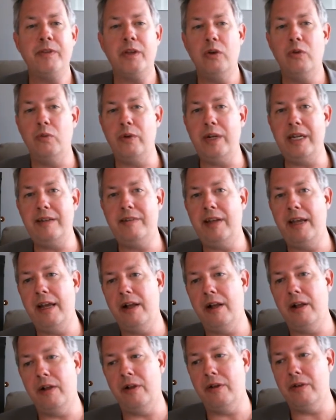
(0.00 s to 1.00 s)

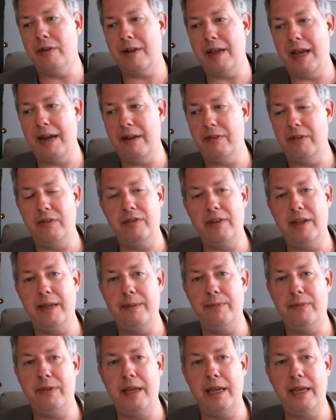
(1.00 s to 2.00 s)
Retail, kind of the
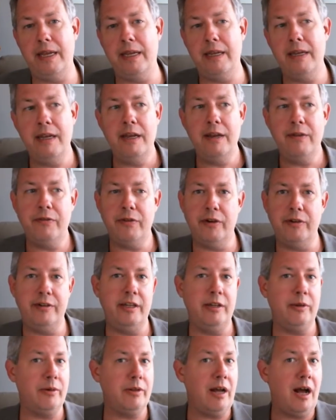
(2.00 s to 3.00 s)
same thing. If you're
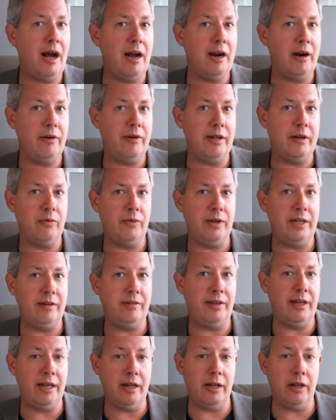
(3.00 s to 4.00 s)
dealing with higher end
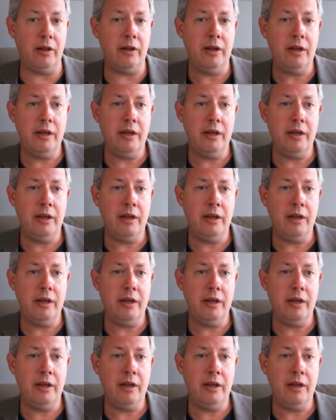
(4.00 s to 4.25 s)
retail